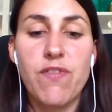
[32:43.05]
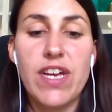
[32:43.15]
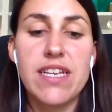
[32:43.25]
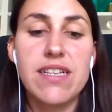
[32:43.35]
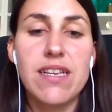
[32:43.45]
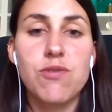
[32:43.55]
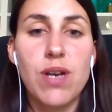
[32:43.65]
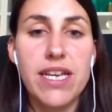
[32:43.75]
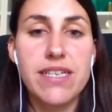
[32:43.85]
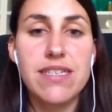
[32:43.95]
finding the
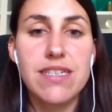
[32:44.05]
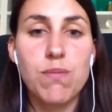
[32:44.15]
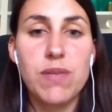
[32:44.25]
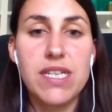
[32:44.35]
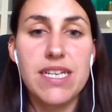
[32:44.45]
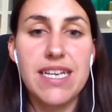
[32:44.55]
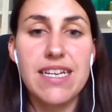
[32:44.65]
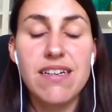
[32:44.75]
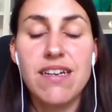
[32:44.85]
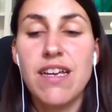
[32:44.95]
relationship in the
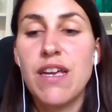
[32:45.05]
data,